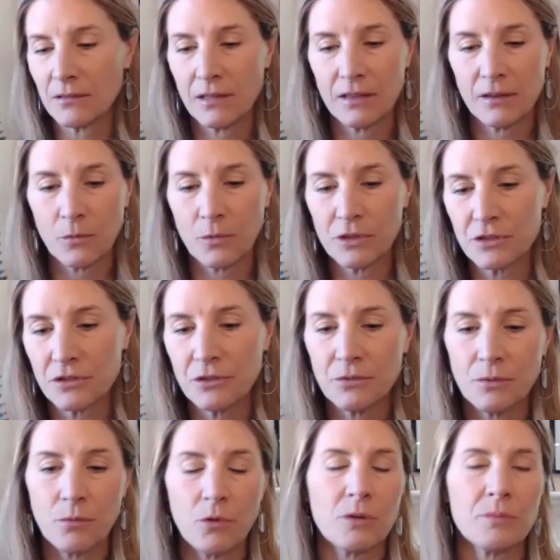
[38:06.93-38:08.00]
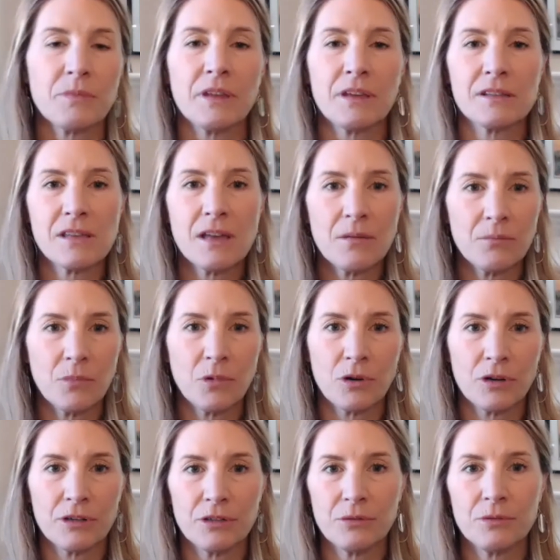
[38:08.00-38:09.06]
In the winter, you would warm things up
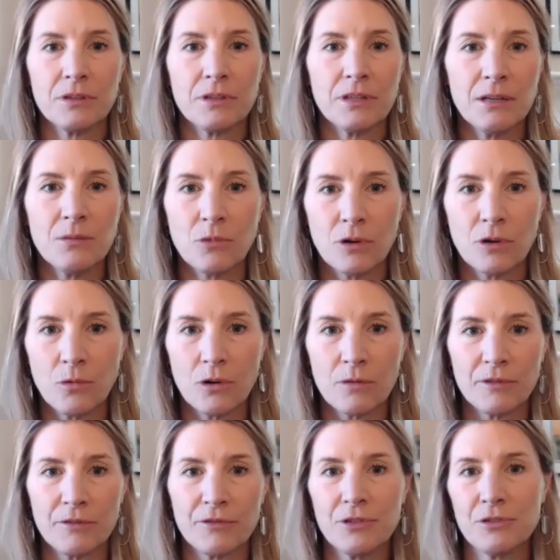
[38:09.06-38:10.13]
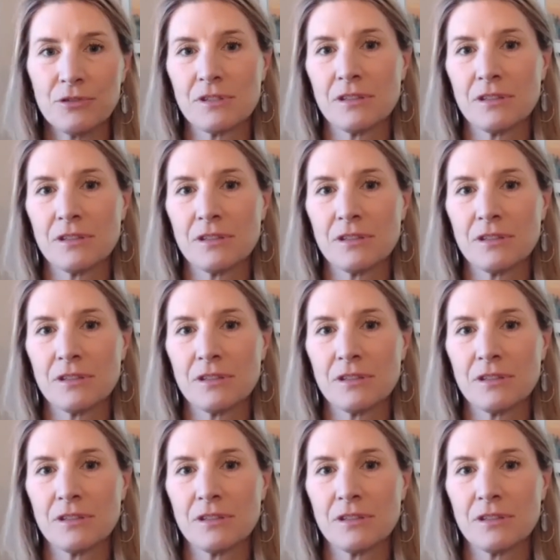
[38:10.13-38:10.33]
more. You would eat more warmer foods.